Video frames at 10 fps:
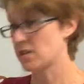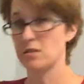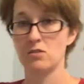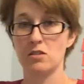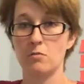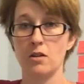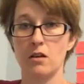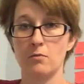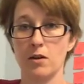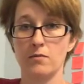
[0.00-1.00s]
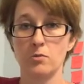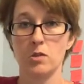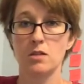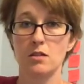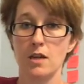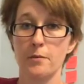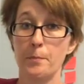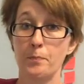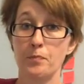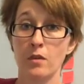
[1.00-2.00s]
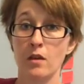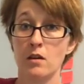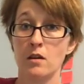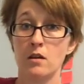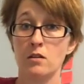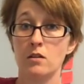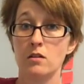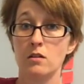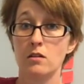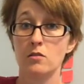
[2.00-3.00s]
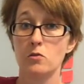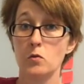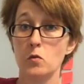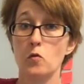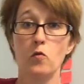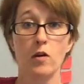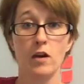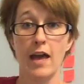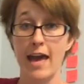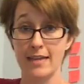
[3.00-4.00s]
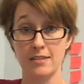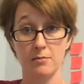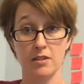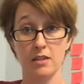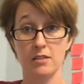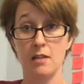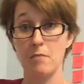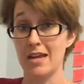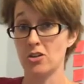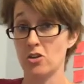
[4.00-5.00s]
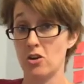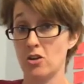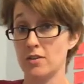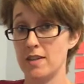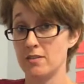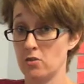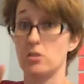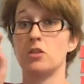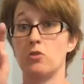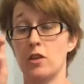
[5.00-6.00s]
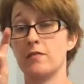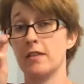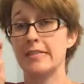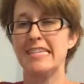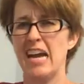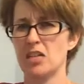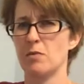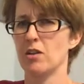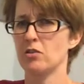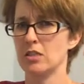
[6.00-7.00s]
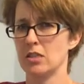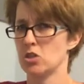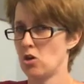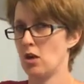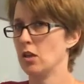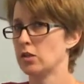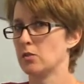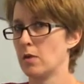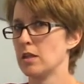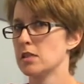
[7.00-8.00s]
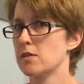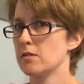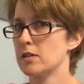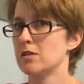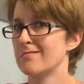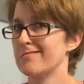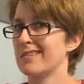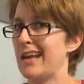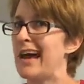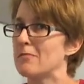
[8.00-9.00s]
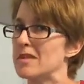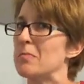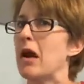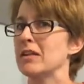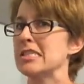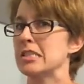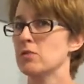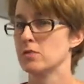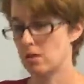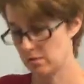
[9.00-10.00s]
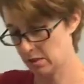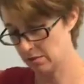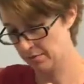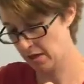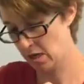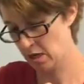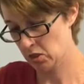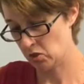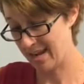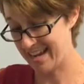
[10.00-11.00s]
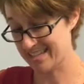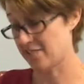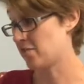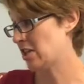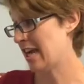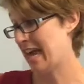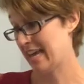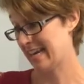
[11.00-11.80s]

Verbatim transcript: messaged someone on Ravelry today who had some of this and made a shawl and says there's zero left in the stash. But I looked at the shawl, looked at Ravelry, and she probably didn't use all of it. So I asked if she had